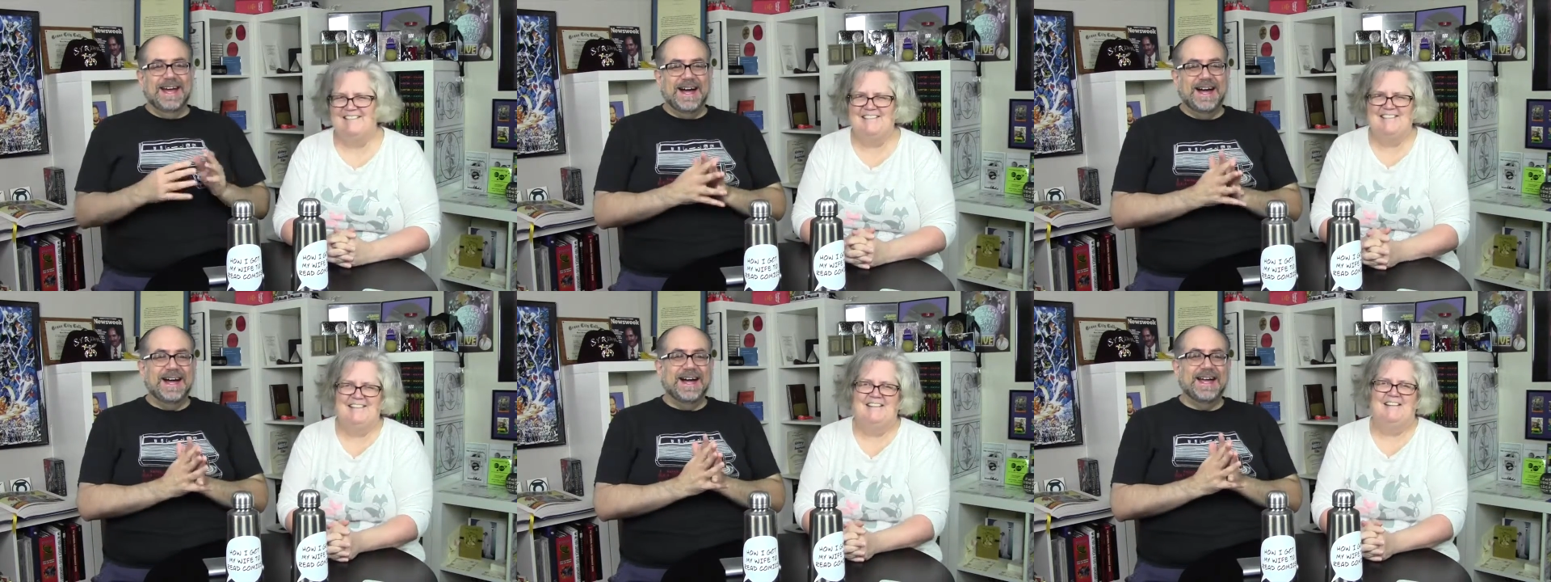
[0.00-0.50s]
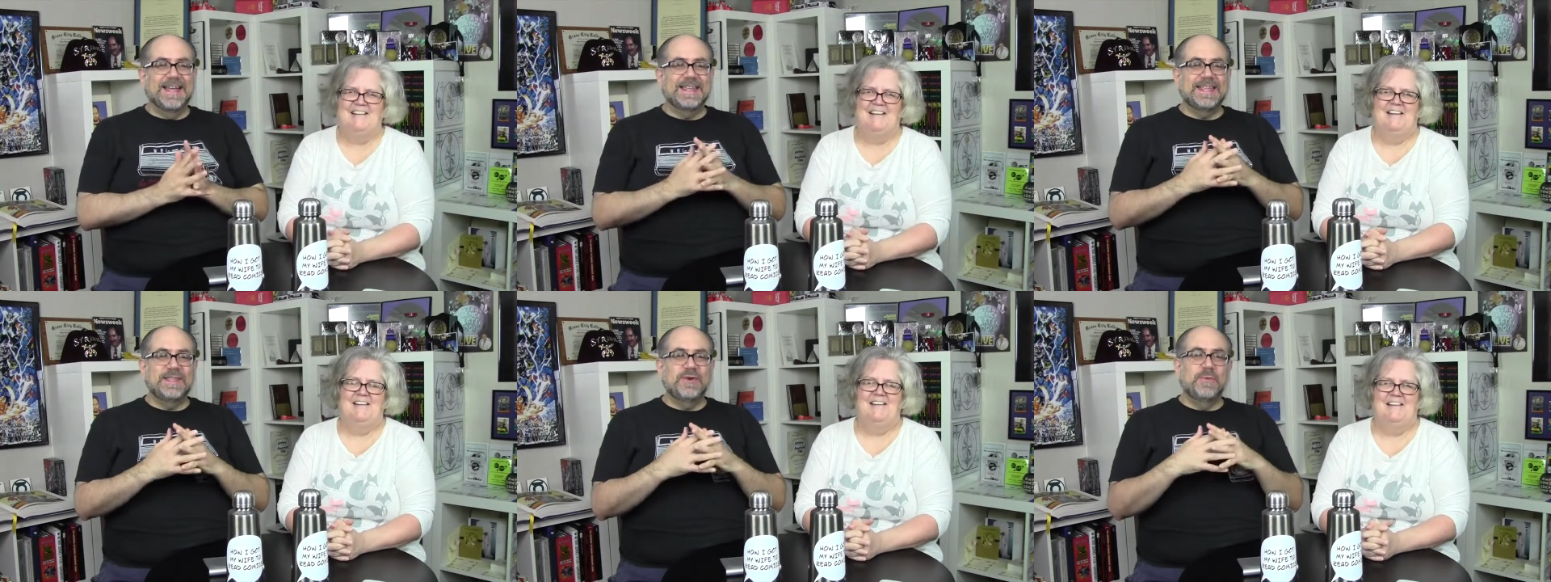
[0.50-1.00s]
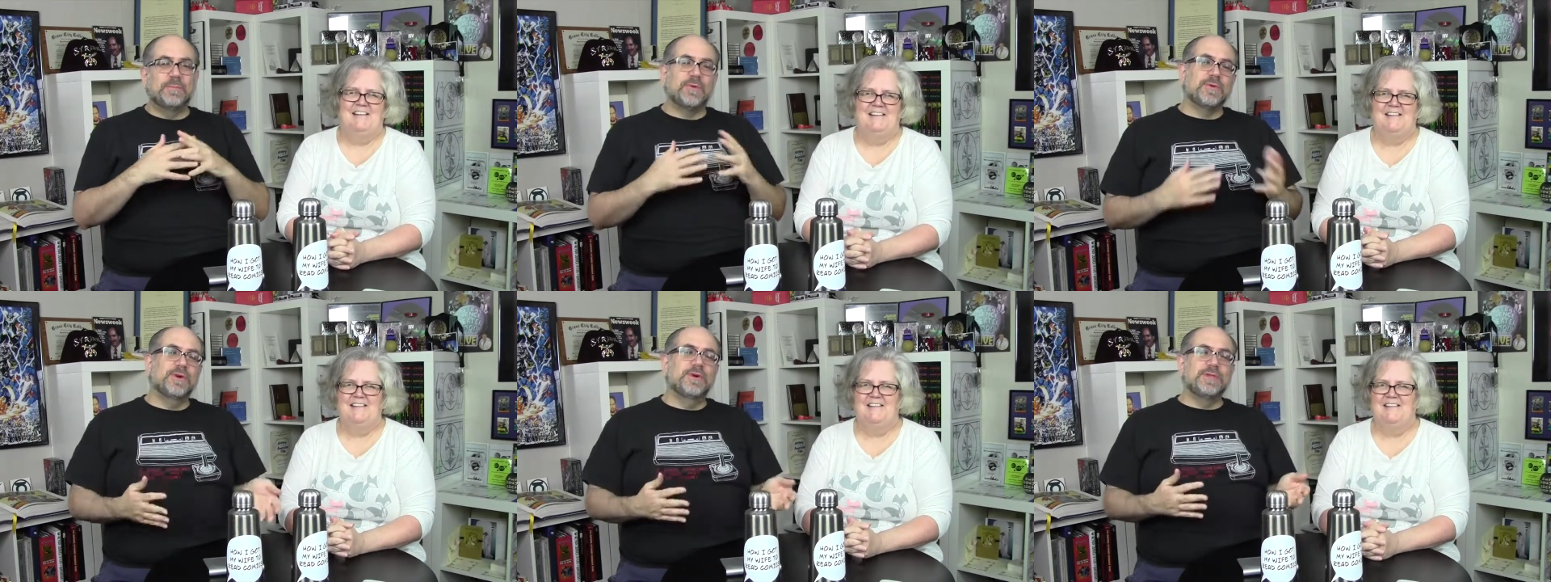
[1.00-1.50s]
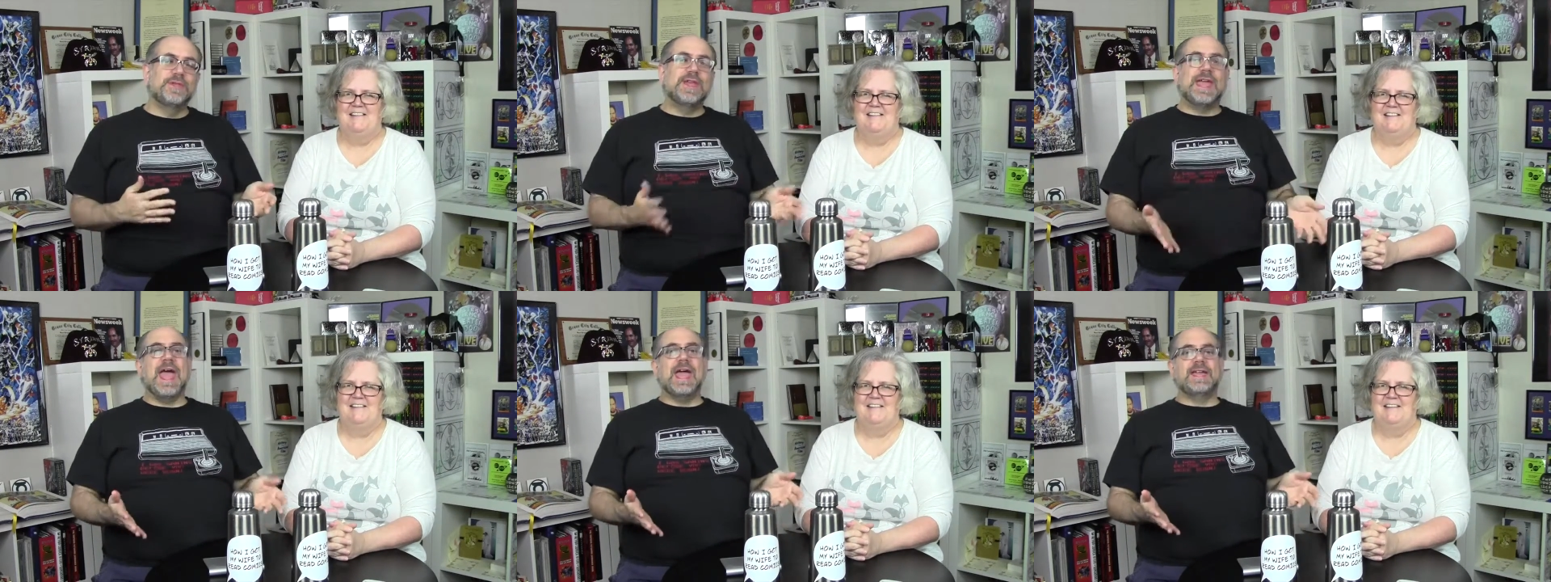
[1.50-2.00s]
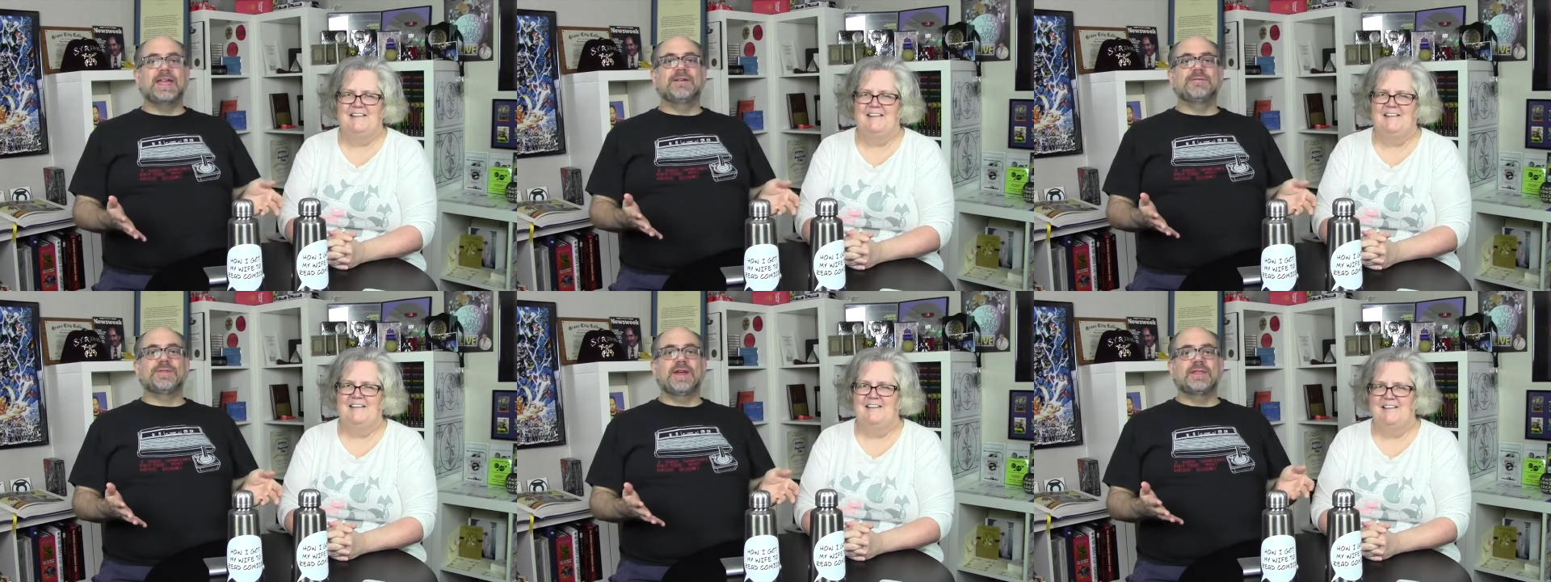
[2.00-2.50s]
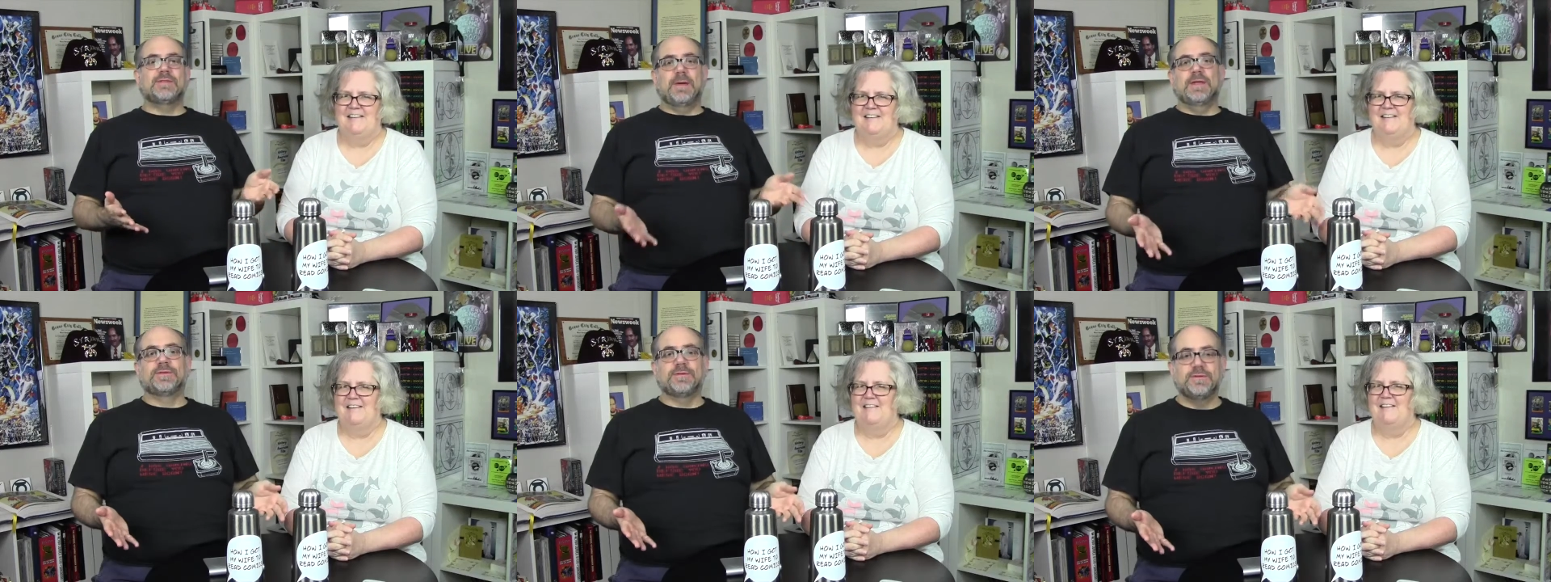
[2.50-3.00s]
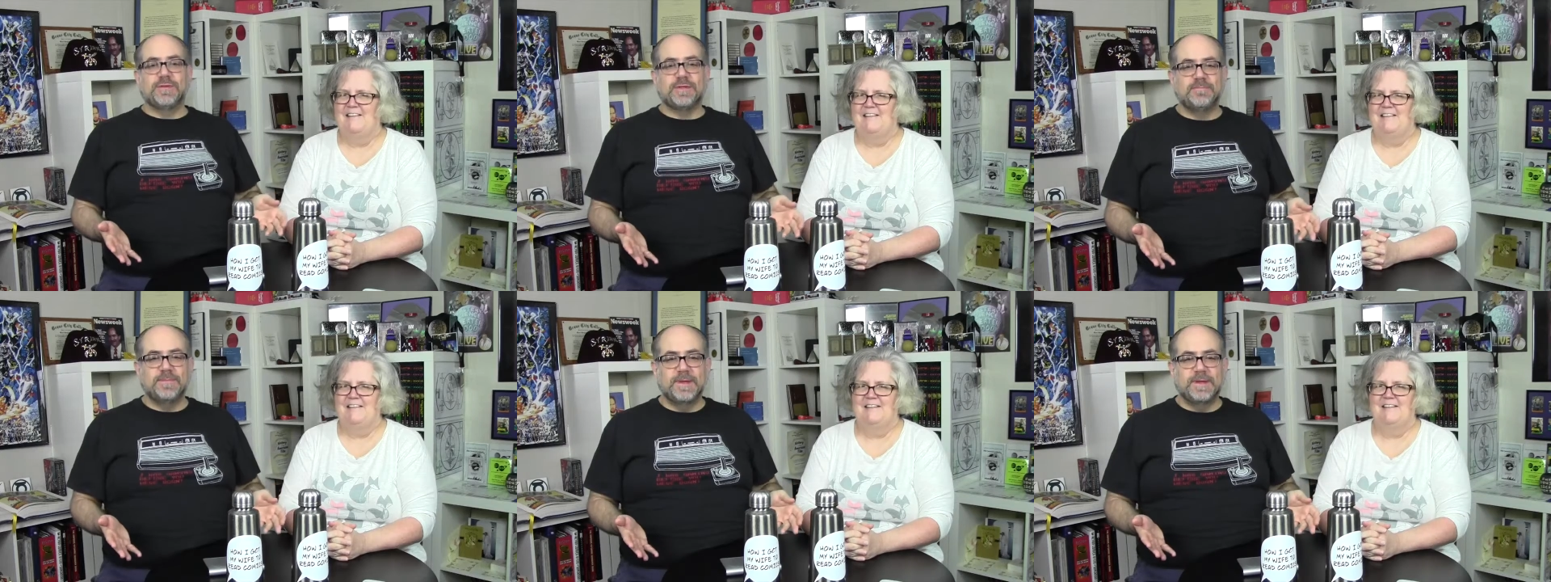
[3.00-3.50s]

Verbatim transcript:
Speaker 1: uh, you perused the gag gifts at Spencer's.